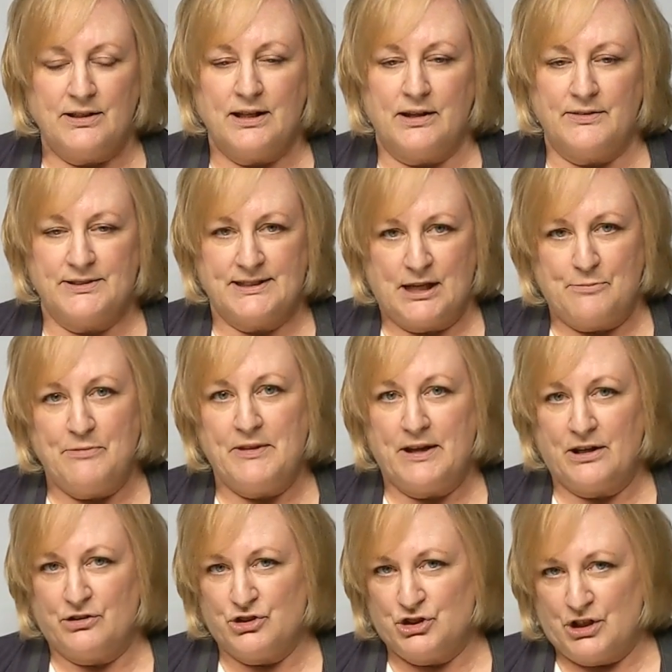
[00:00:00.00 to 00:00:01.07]
And same
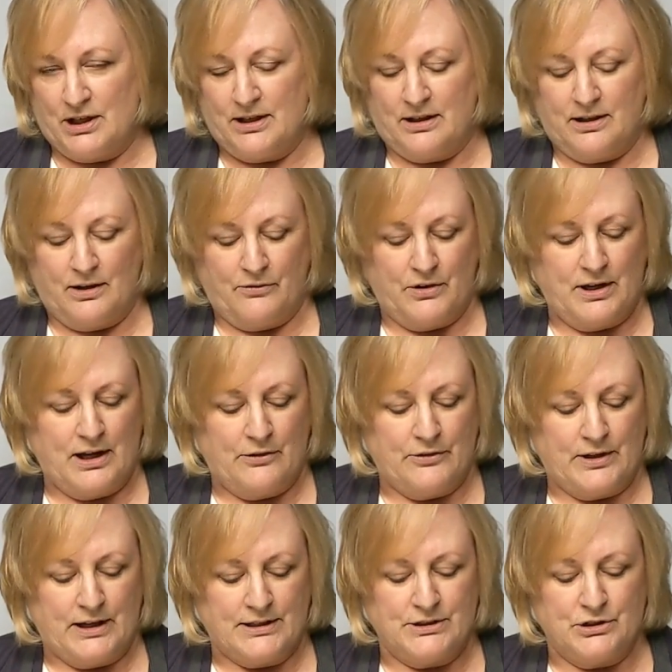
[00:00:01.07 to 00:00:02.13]
thing, shake it every now
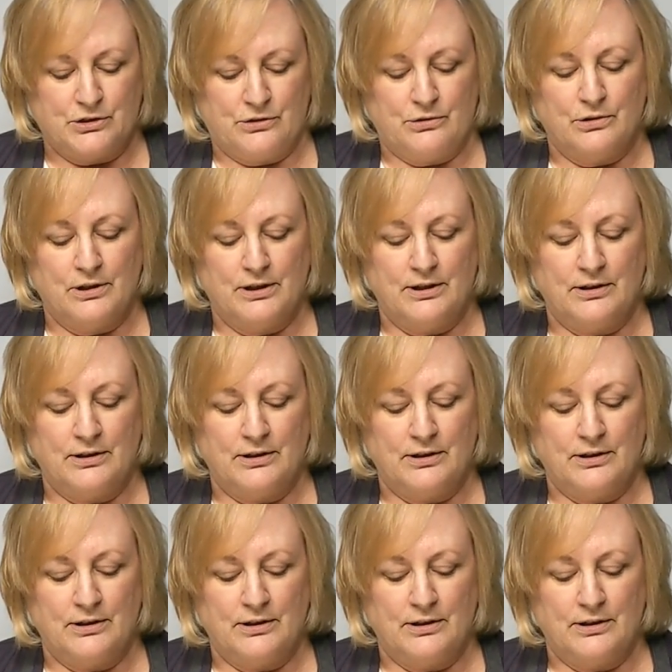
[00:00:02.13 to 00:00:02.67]
and then to